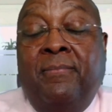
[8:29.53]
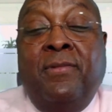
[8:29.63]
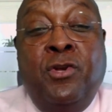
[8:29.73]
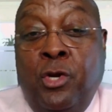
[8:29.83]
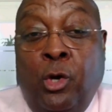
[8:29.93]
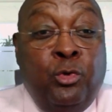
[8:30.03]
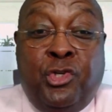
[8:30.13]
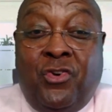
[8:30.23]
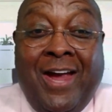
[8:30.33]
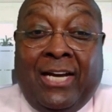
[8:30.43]
No
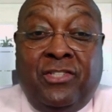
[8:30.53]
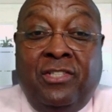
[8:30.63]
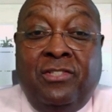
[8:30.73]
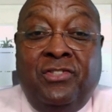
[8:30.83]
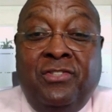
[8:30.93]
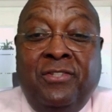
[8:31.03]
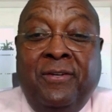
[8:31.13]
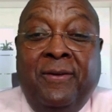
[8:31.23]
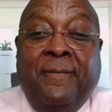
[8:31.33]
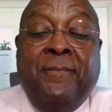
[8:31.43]
distractions.
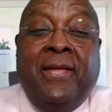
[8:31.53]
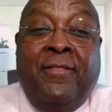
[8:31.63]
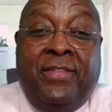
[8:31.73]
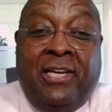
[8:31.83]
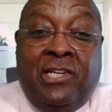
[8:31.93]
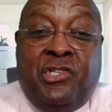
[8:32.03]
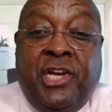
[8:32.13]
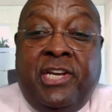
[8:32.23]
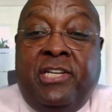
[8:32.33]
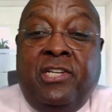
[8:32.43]
And the
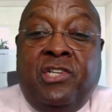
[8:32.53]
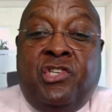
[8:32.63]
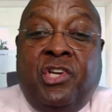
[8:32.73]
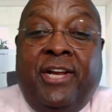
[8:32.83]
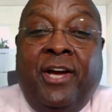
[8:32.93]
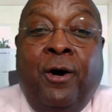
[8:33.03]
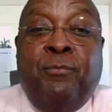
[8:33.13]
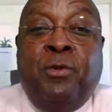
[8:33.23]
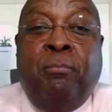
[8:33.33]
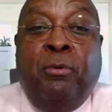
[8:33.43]
agenda should
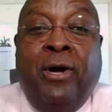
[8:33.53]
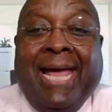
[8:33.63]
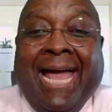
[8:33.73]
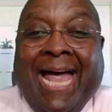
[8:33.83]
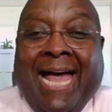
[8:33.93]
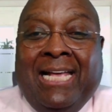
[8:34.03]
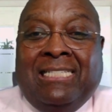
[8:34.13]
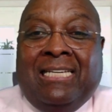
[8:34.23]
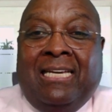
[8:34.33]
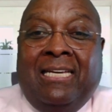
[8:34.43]
help the board
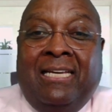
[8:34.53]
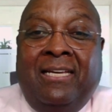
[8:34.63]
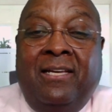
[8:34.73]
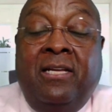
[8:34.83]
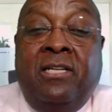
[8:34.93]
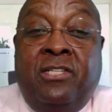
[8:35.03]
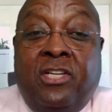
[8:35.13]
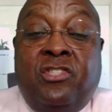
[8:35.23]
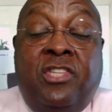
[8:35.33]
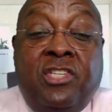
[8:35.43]
ask,
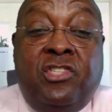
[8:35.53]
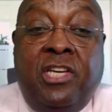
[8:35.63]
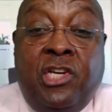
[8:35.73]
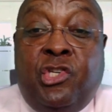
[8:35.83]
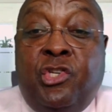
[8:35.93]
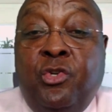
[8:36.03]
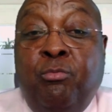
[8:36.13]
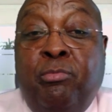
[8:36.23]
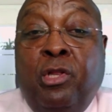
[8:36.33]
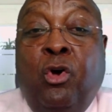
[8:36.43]
does this issue
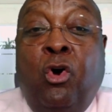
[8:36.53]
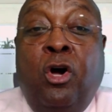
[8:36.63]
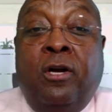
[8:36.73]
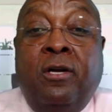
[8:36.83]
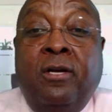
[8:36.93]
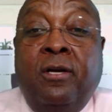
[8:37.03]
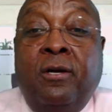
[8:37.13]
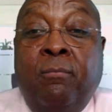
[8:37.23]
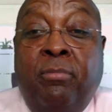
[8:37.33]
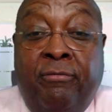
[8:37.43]
belong
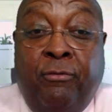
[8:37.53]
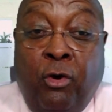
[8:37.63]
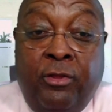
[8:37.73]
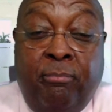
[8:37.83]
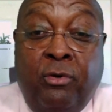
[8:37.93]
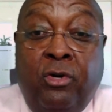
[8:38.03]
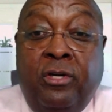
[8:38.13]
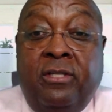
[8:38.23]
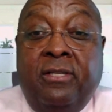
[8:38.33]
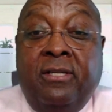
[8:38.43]
before the
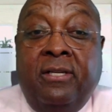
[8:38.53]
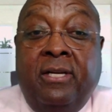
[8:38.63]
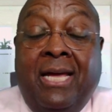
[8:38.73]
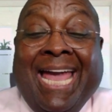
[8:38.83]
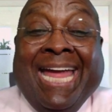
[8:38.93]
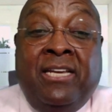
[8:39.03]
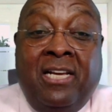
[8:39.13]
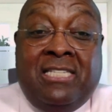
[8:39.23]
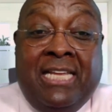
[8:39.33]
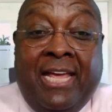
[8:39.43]
board? And
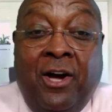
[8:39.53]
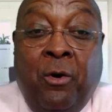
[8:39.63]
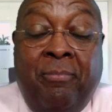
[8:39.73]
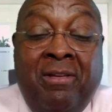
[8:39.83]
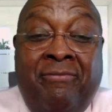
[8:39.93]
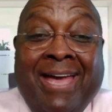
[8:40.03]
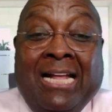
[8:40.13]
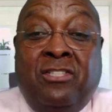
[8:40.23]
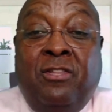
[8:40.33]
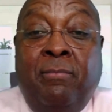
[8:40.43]
does it help
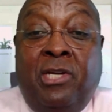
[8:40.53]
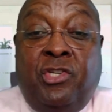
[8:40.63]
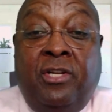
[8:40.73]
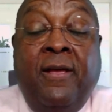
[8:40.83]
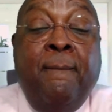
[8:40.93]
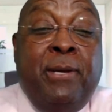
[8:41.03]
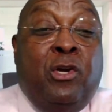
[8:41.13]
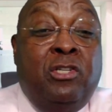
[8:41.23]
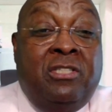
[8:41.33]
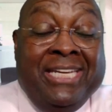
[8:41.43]
advance the mission?
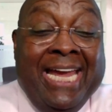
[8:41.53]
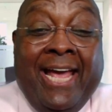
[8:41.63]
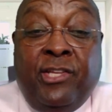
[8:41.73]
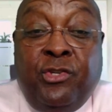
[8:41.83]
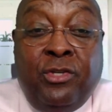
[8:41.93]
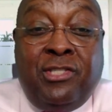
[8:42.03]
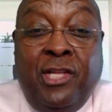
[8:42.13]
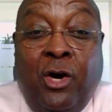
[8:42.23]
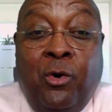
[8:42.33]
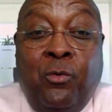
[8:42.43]
Because if the answer is
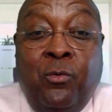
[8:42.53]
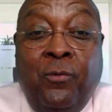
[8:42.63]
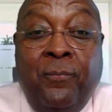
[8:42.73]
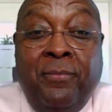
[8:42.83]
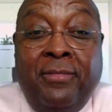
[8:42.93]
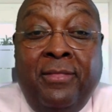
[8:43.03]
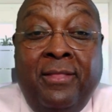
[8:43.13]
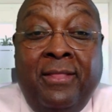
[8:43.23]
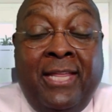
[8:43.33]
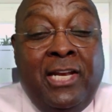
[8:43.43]
no,
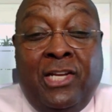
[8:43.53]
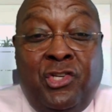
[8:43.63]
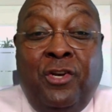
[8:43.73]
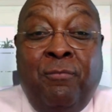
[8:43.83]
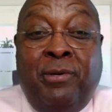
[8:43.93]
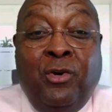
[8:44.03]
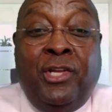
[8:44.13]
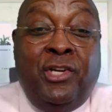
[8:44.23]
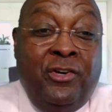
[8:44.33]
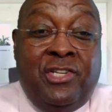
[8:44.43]
then it shouldn't be
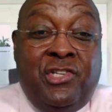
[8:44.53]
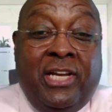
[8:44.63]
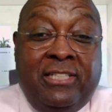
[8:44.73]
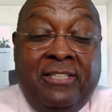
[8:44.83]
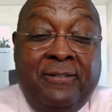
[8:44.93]
on your agenda.